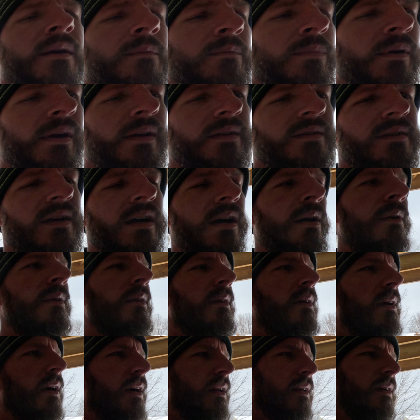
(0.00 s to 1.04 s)
break down,
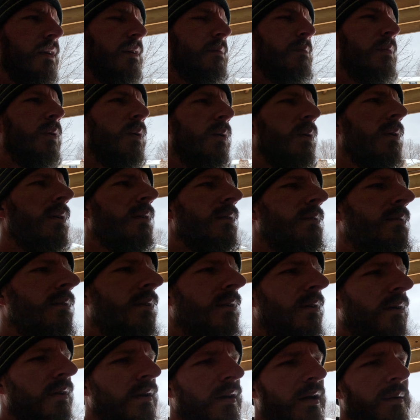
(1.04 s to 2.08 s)
and you got to get more,
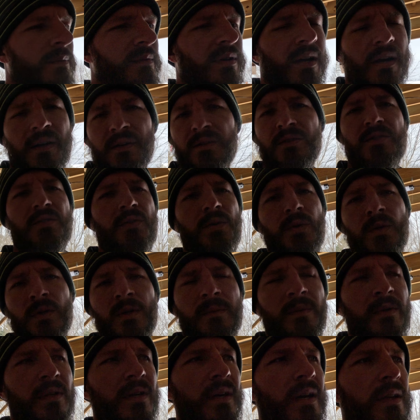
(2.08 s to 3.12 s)
and I'm tired of screwing
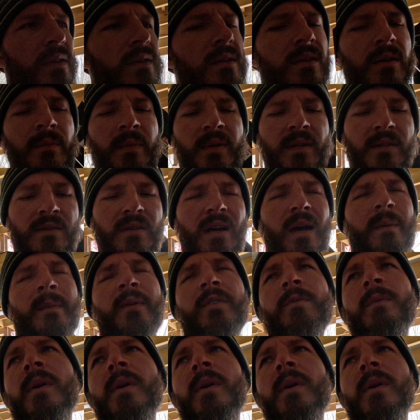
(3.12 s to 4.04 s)
them together. I mean, time is